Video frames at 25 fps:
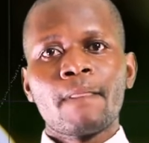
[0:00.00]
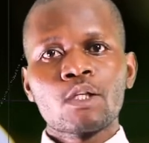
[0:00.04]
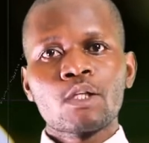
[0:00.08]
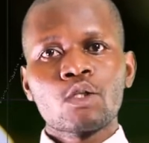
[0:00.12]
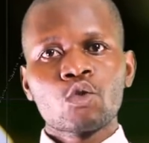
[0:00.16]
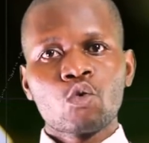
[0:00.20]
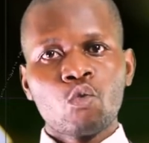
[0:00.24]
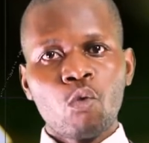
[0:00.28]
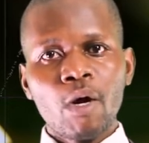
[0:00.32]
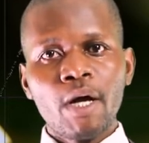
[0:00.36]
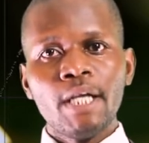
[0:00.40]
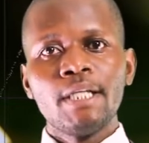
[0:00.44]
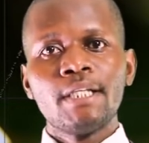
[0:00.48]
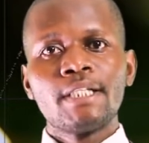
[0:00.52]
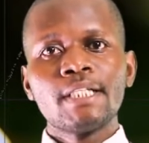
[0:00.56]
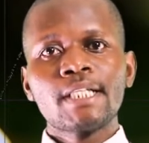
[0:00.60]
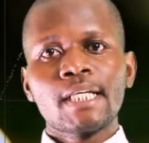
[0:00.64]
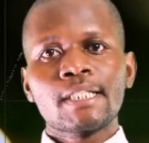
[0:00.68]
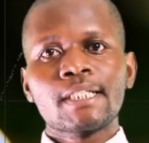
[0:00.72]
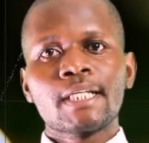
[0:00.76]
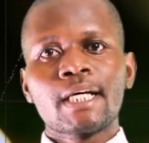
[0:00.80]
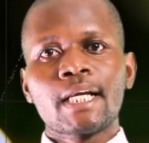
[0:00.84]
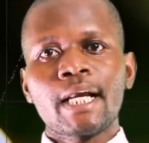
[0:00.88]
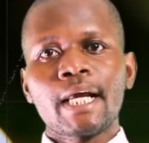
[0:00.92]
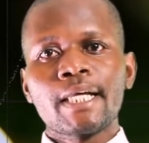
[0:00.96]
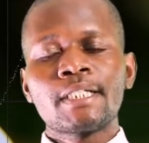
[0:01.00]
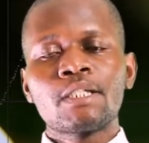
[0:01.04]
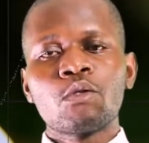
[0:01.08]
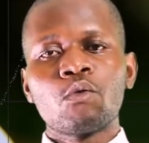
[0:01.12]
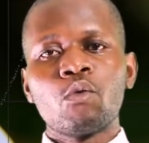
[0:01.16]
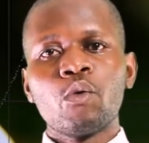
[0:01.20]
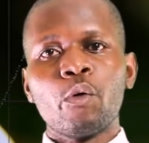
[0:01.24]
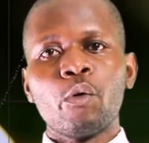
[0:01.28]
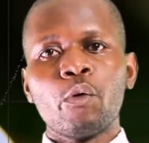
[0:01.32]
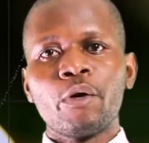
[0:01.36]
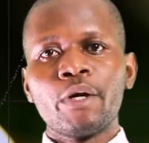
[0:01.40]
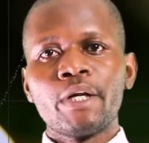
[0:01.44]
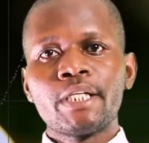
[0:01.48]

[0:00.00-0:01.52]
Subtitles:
that's when Jesus Christ will